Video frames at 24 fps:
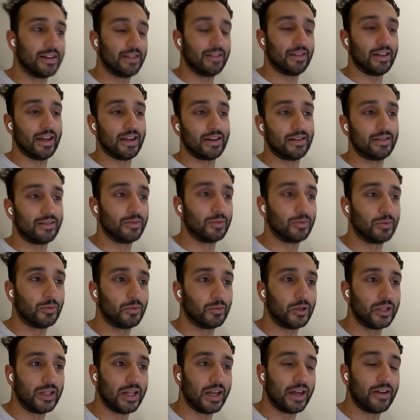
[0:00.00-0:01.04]
then
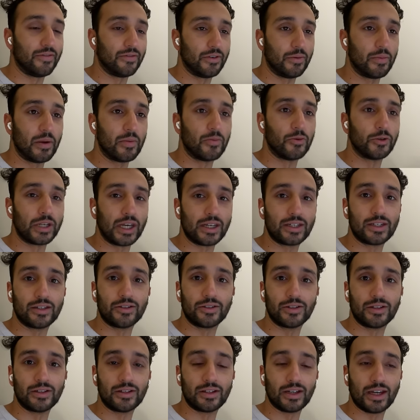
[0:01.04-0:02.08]
we'll have a bit more data
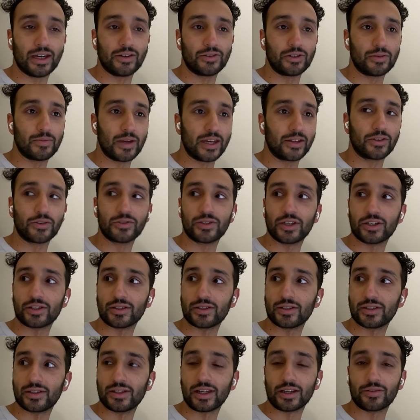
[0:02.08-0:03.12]
on how to make those
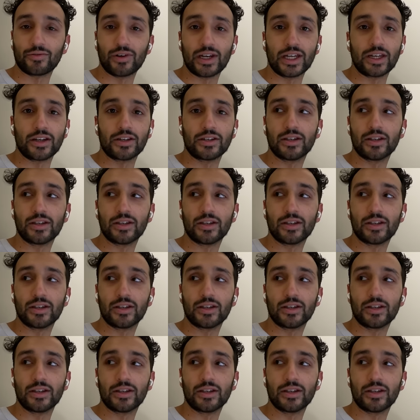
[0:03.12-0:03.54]
sessions like really good.